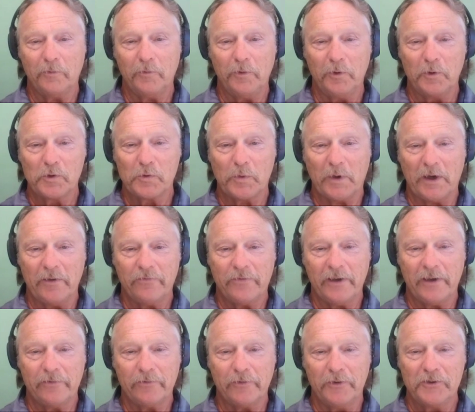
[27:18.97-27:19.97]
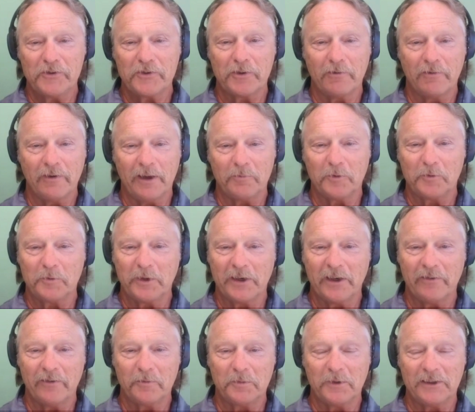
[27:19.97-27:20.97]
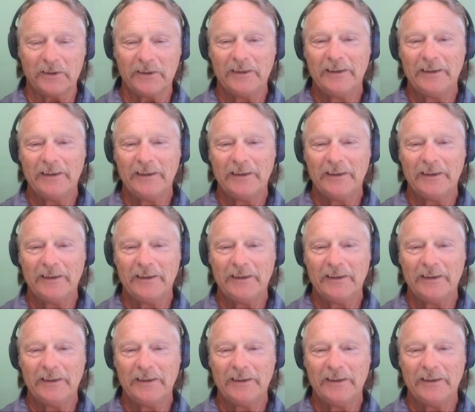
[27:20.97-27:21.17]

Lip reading: use Wi-Fi for Instagram or whatever, but,